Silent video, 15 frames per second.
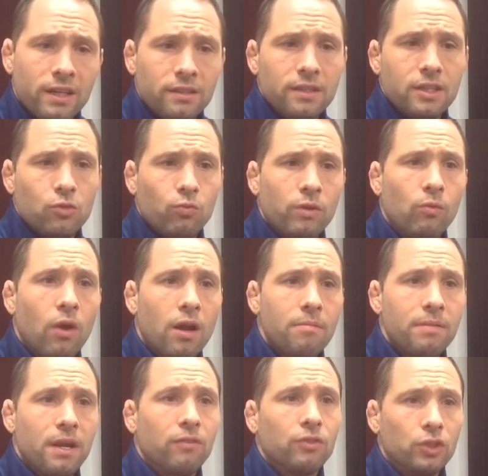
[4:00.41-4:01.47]
is this. We want
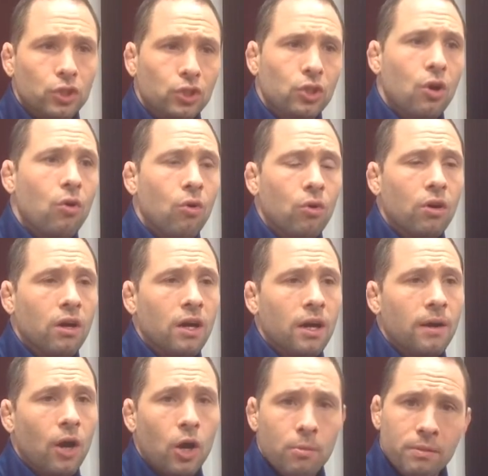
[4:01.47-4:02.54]
to be able to show
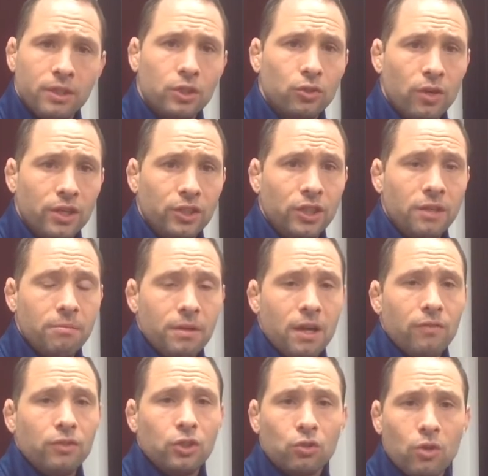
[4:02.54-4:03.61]
our administration and be
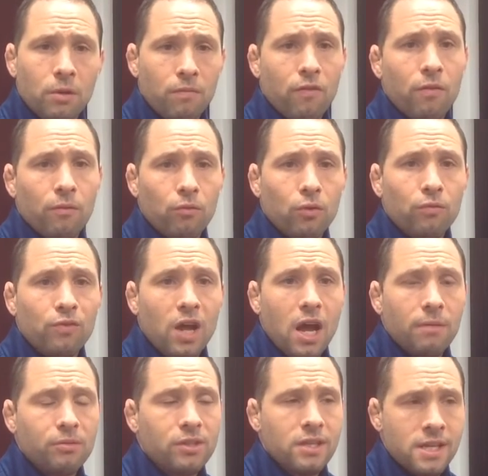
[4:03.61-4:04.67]
able to scream from the
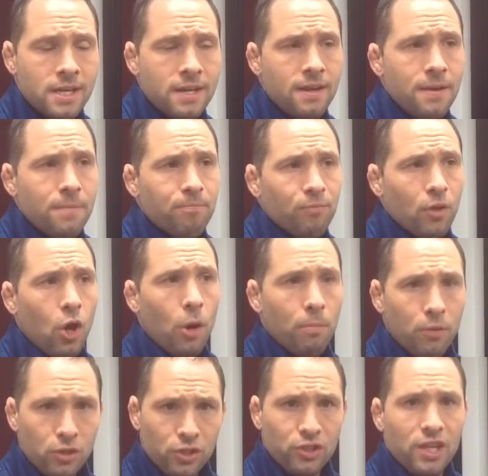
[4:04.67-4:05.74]
rooftops that our
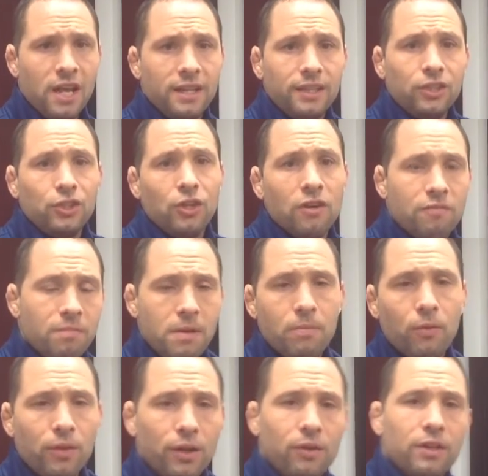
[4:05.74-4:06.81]
percentage of
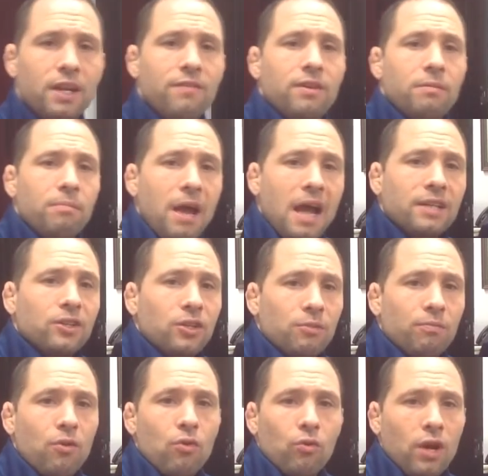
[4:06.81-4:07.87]
people that are giving back to the
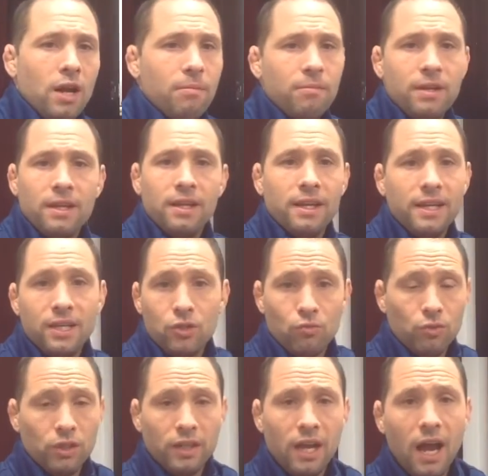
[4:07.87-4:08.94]
program is
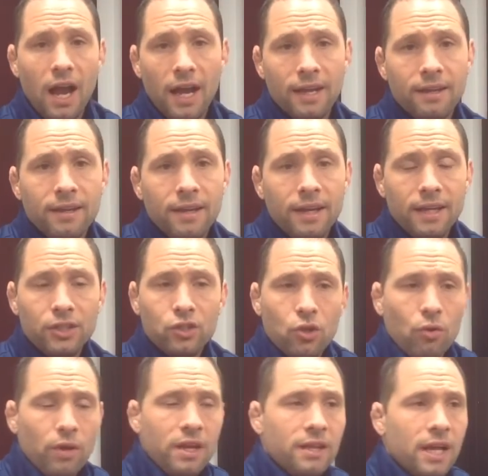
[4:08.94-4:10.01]
really high. And
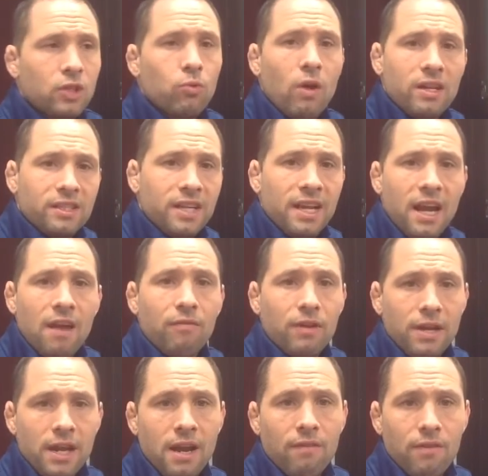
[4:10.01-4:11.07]
so that's why I say
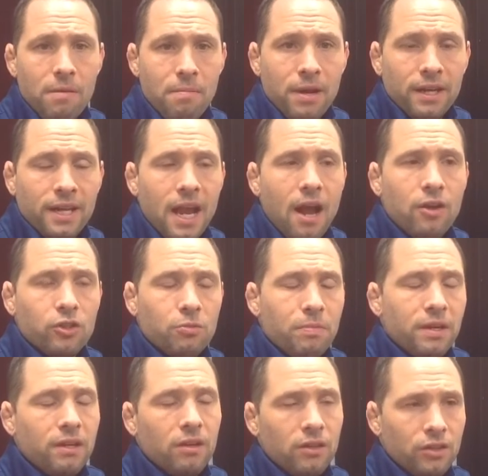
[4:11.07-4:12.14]
every bit counts,
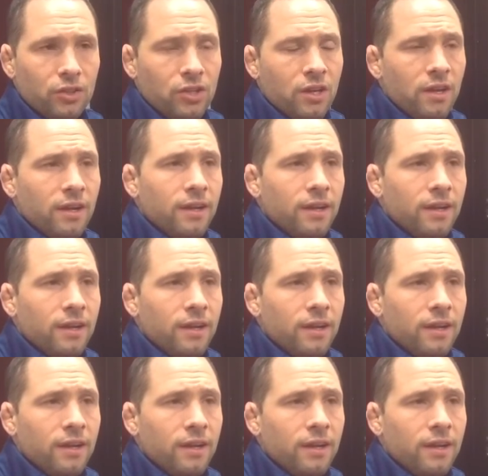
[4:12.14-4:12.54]
because